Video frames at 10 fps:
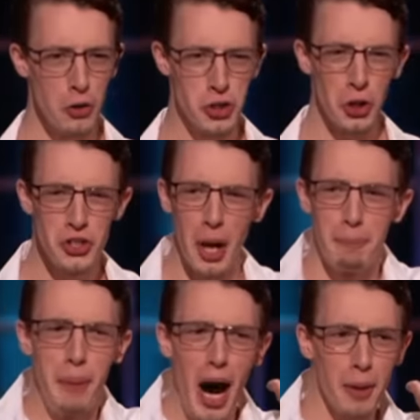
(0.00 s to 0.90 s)
your children are
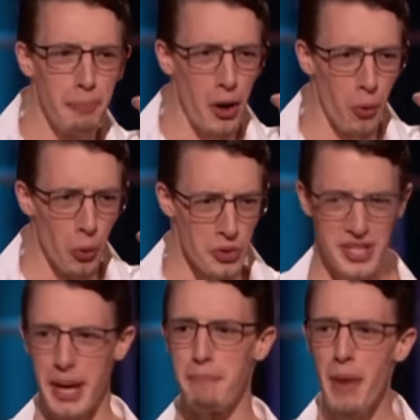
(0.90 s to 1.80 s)
bound by rules.
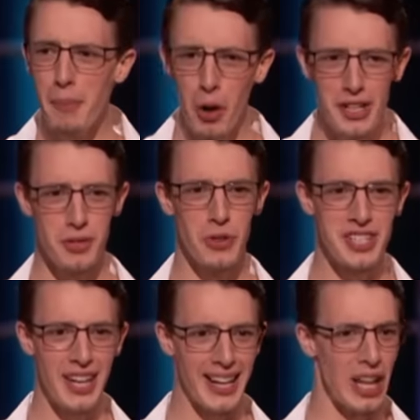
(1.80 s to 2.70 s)
They memorize and
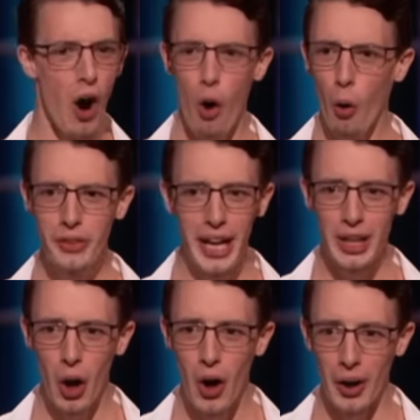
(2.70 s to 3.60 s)
recite all day
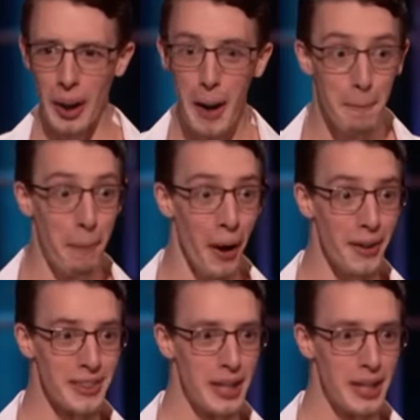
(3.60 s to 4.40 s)
long. But